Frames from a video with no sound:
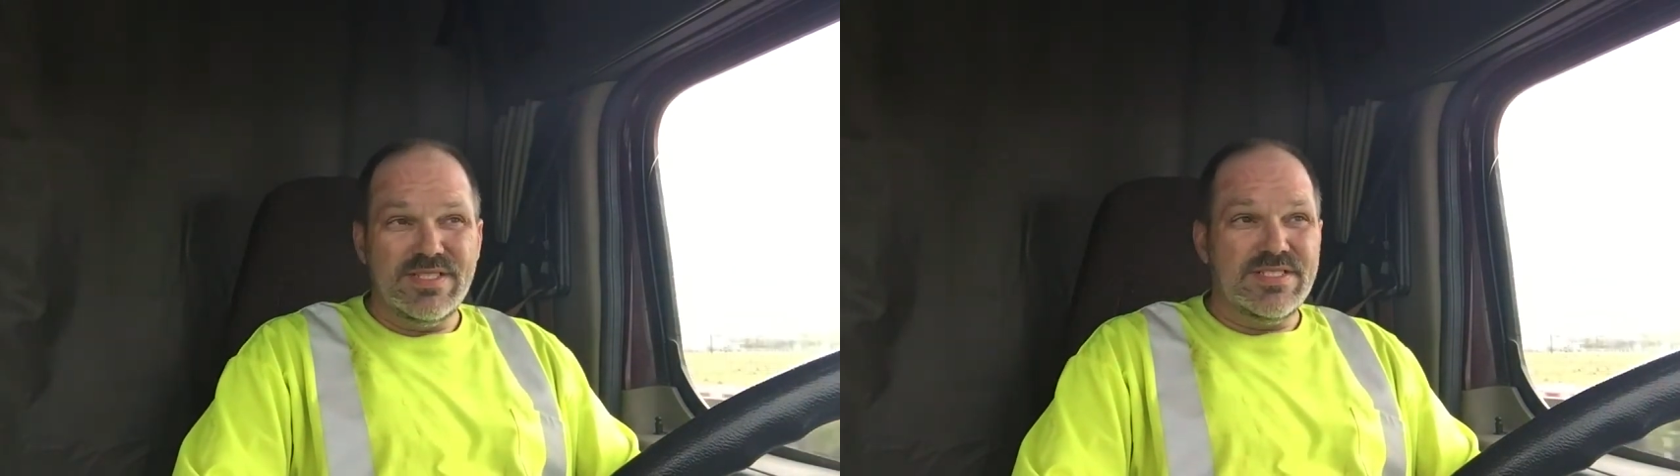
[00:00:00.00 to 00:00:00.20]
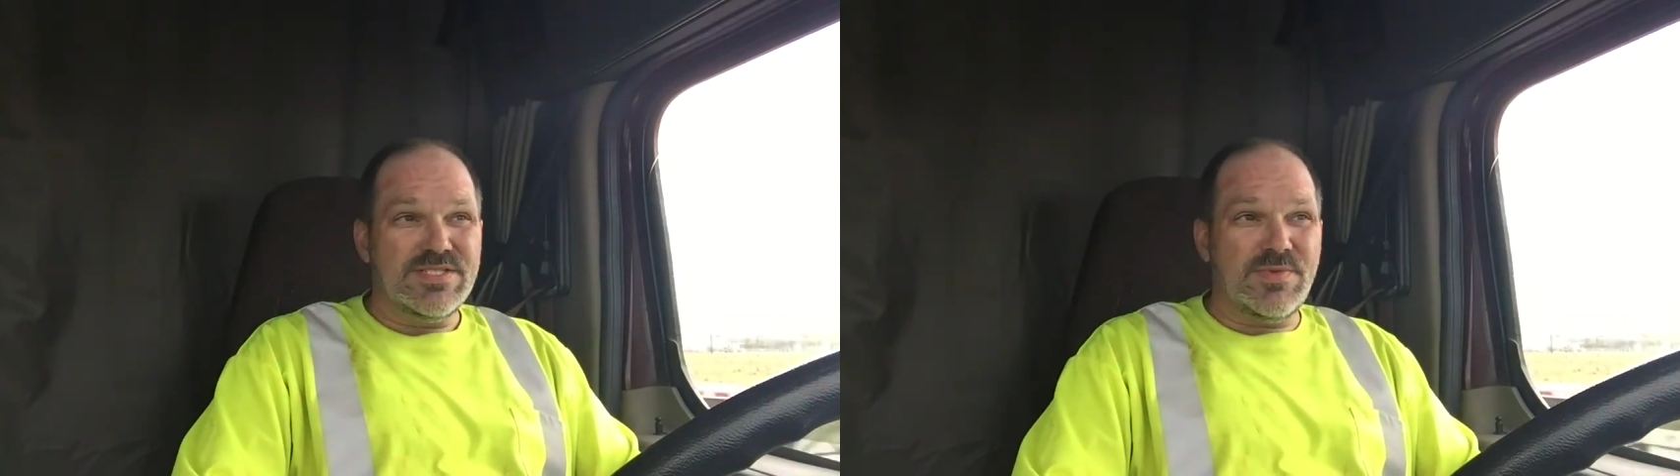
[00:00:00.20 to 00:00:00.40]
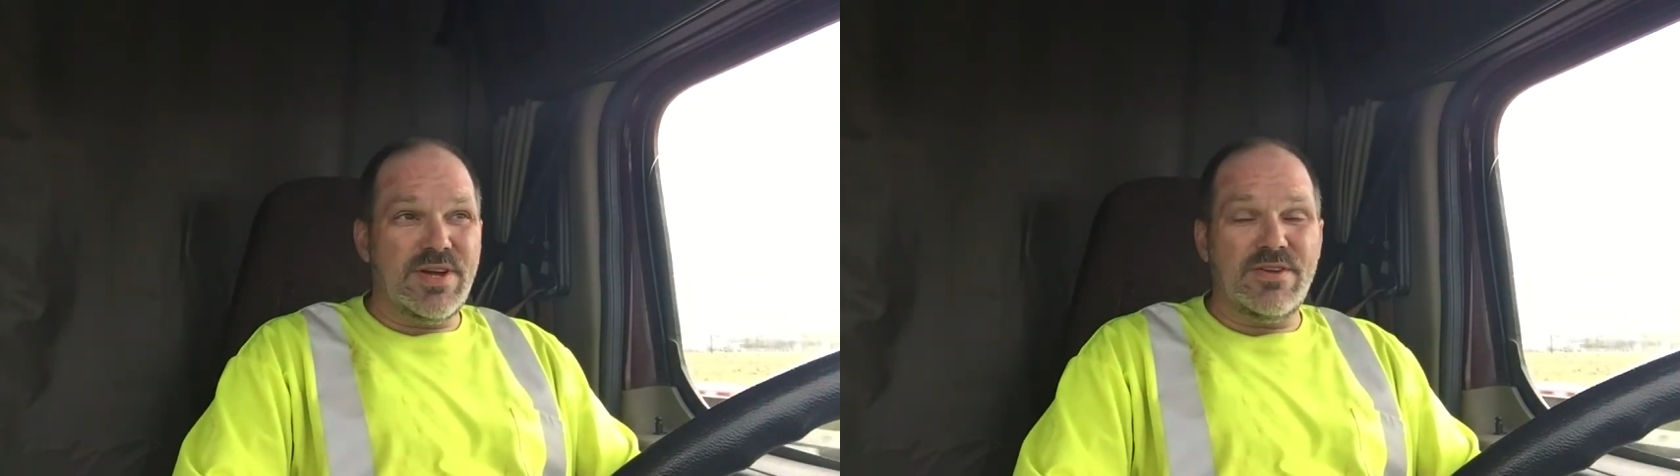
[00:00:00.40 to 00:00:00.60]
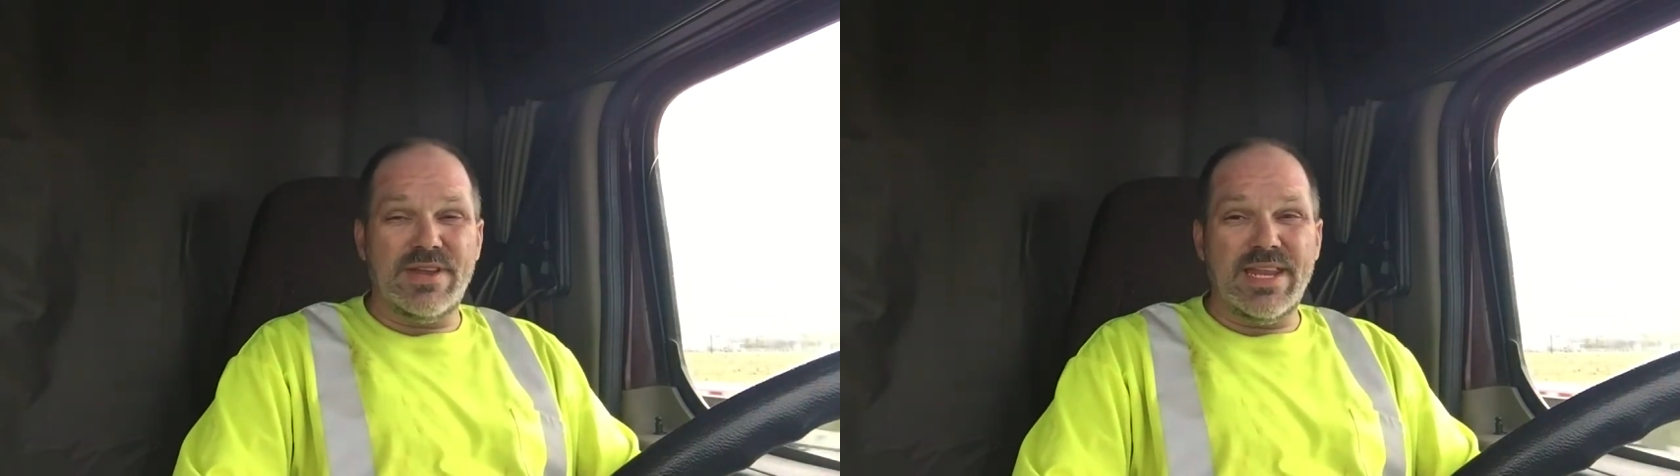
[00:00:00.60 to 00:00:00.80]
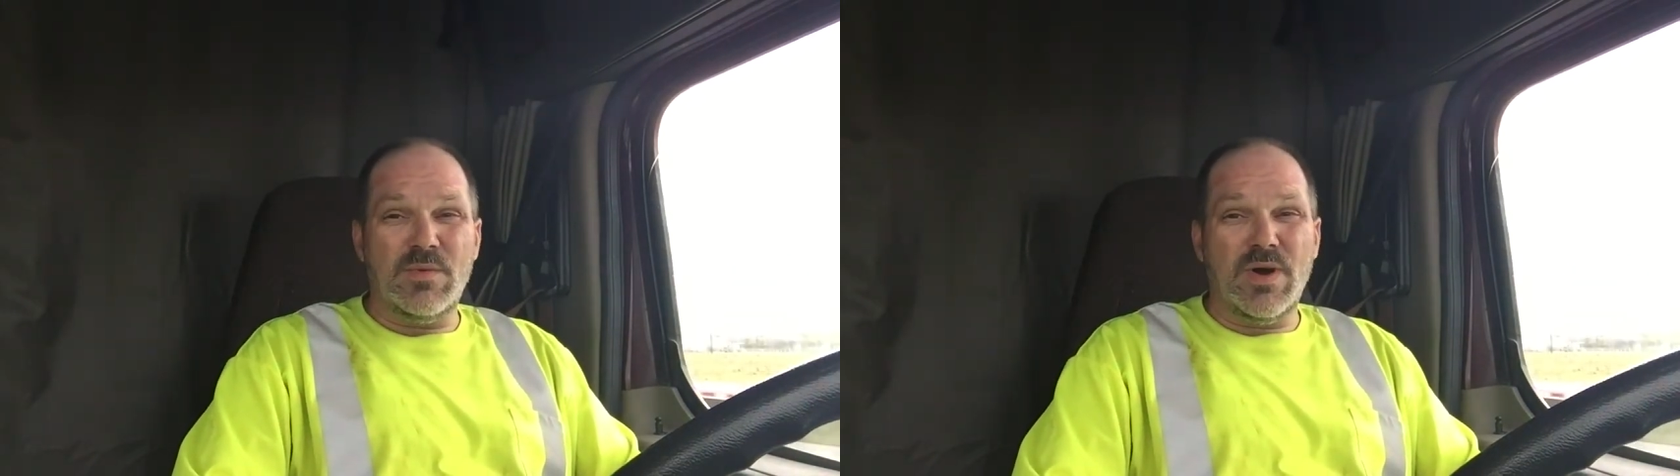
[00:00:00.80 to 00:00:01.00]
It's
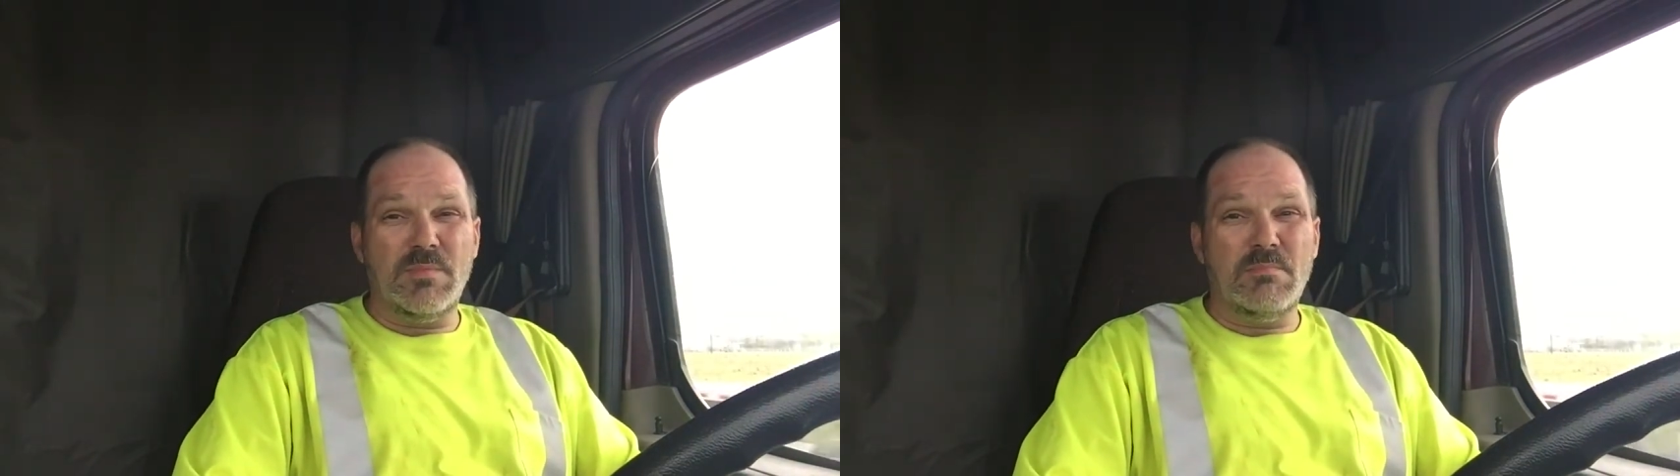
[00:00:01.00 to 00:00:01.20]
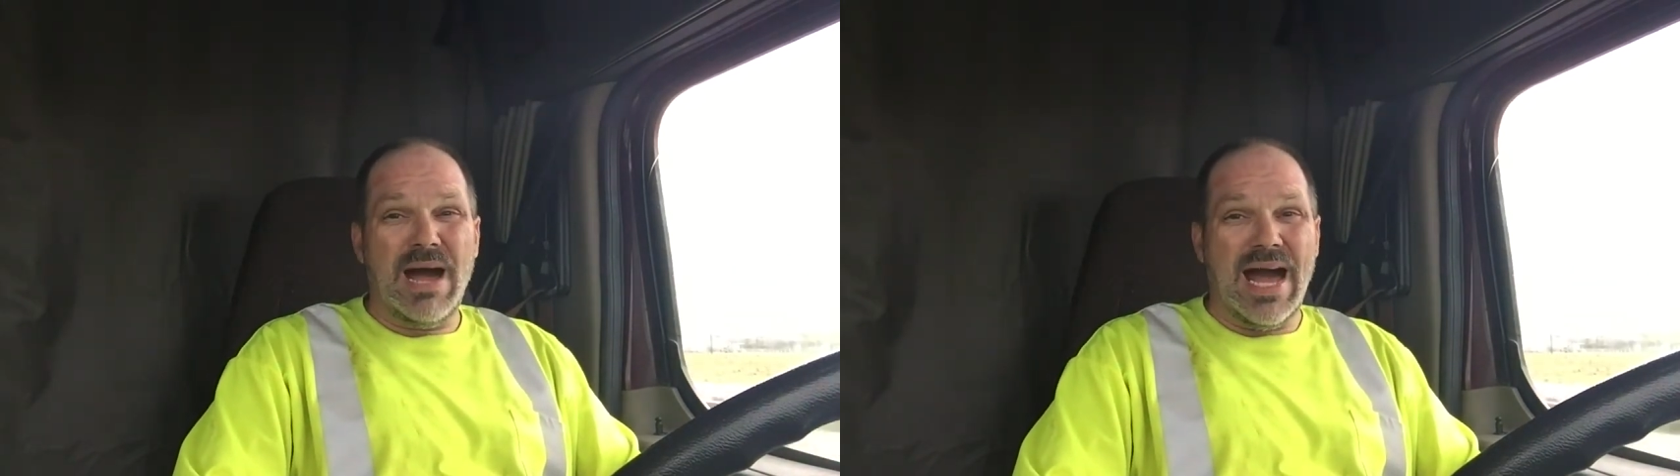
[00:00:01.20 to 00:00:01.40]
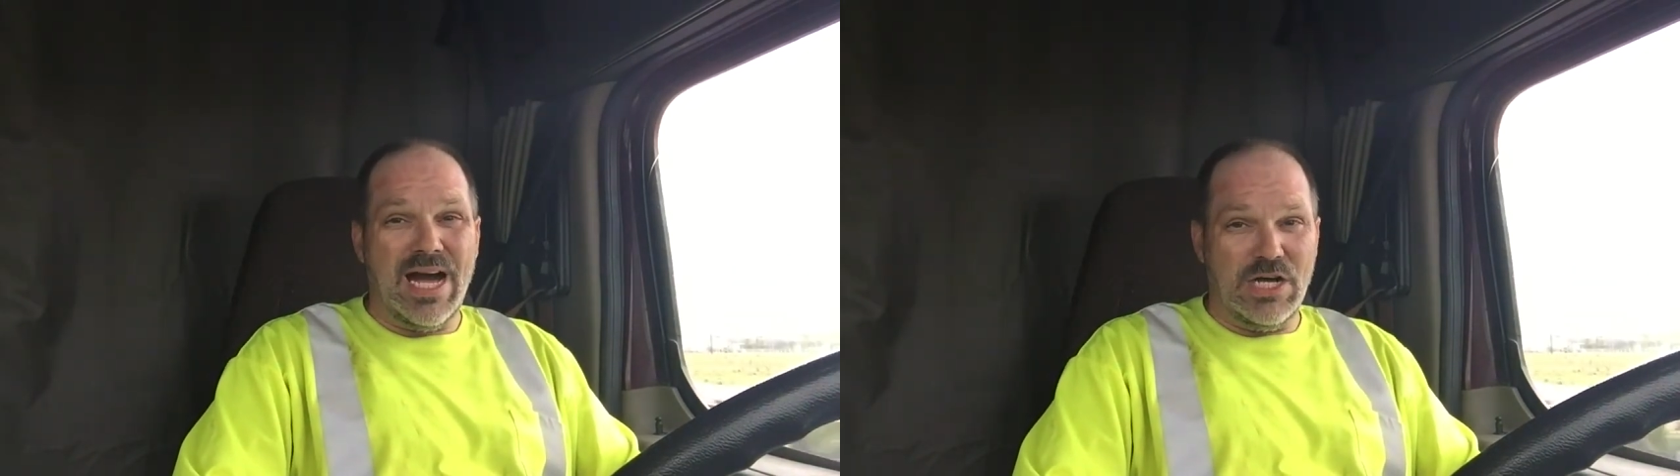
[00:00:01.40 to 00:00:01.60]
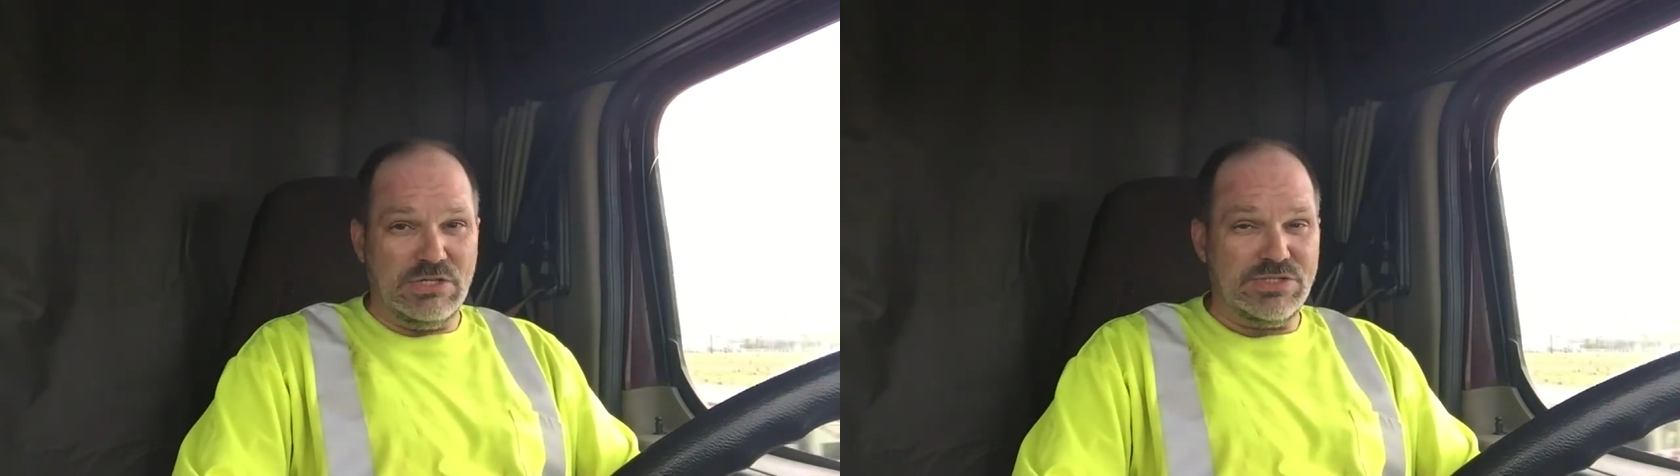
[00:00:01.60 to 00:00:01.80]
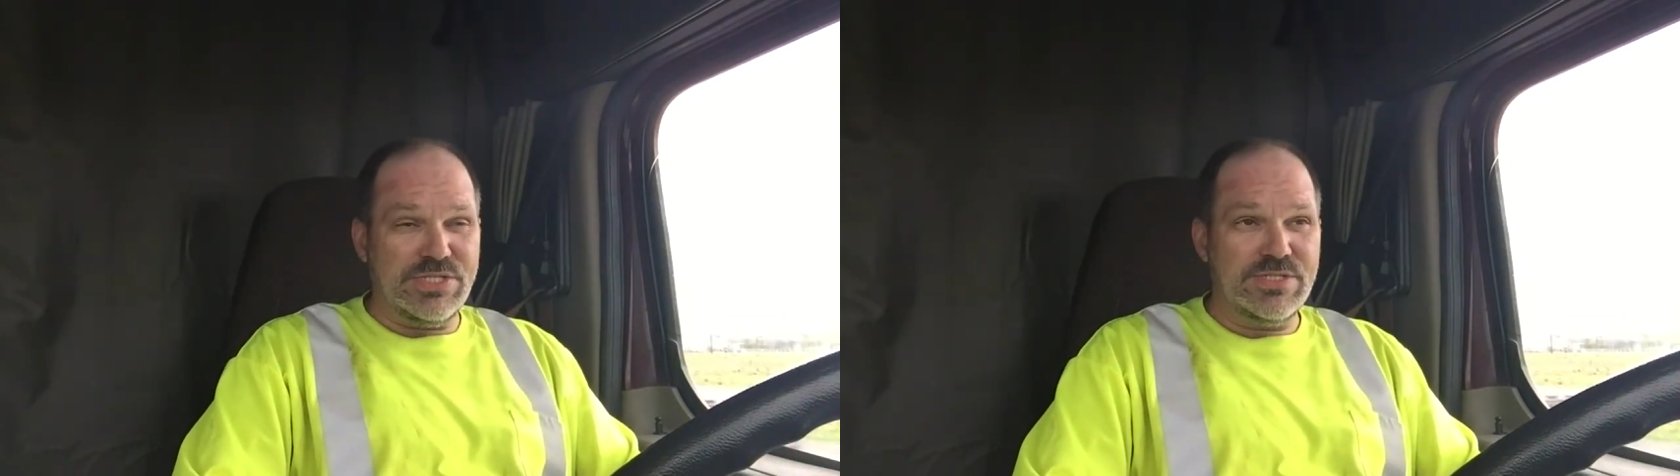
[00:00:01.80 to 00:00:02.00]
381
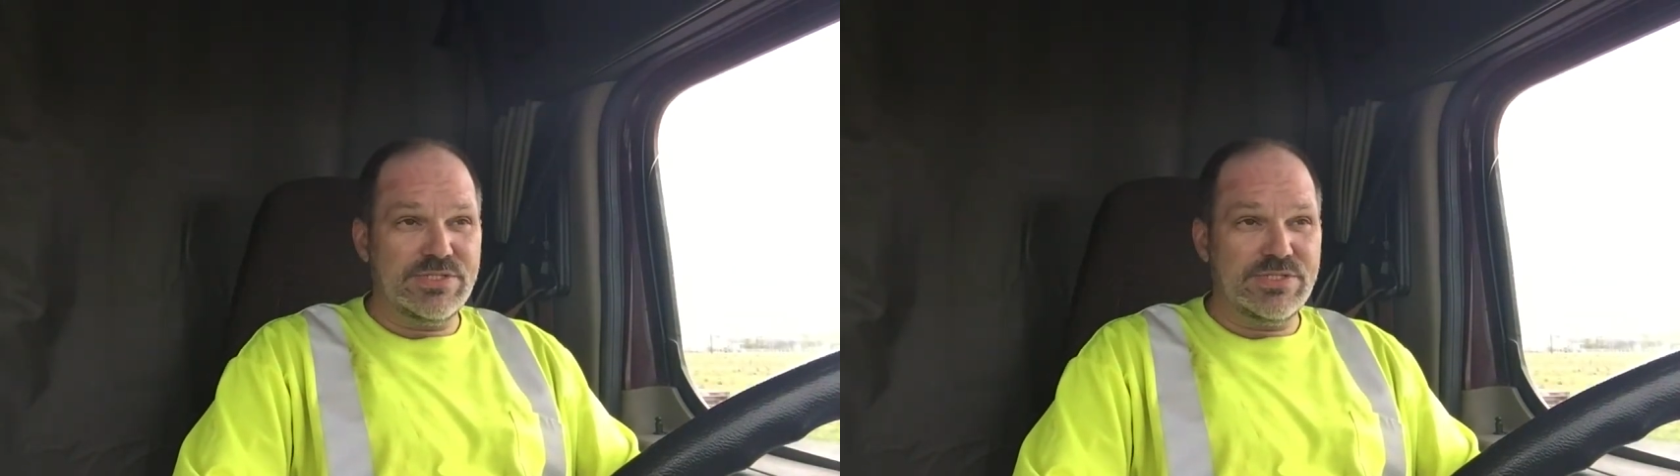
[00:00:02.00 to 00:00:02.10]
miles,